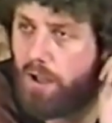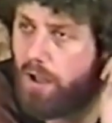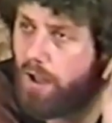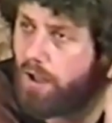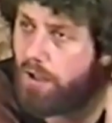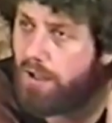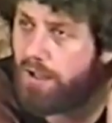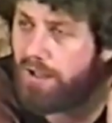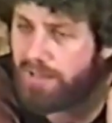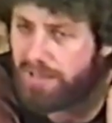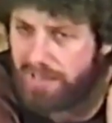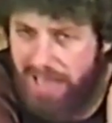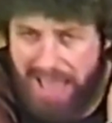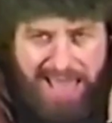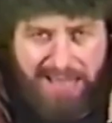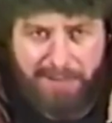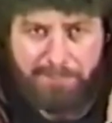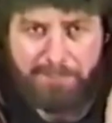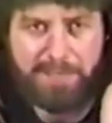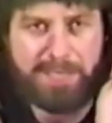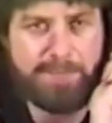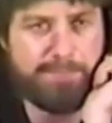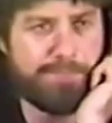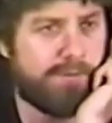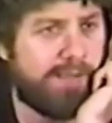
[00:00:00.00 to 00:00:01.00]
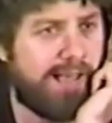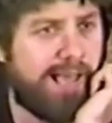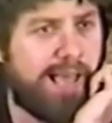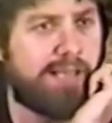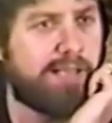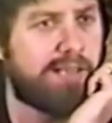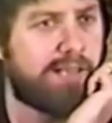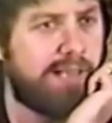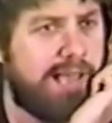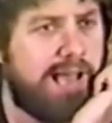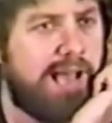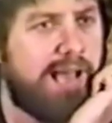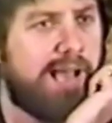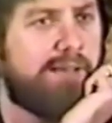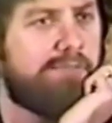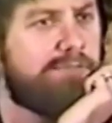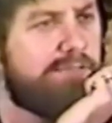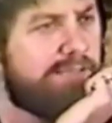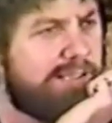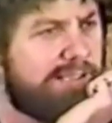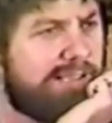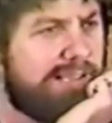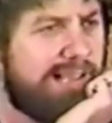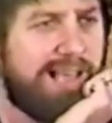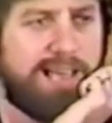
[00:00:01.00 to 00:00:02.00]
uh, a lot of people had
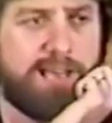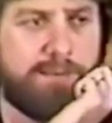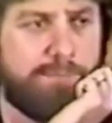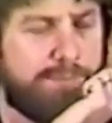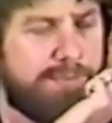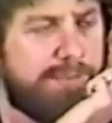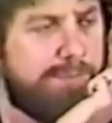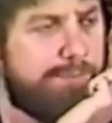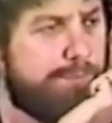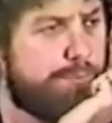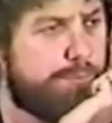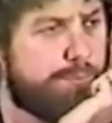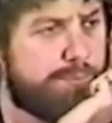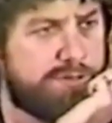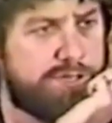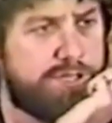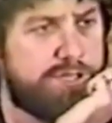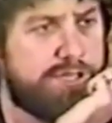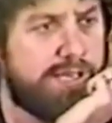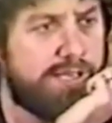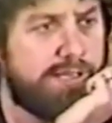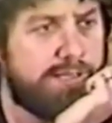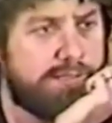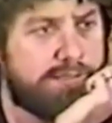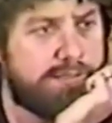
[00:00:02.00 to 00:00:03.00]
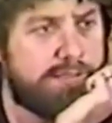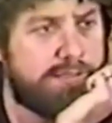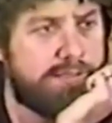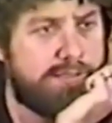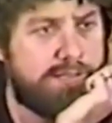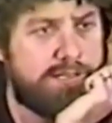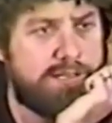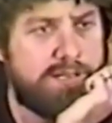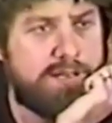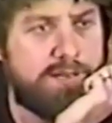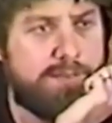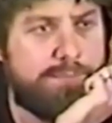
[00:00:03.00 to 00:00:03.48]
love and a lot of people were gentle,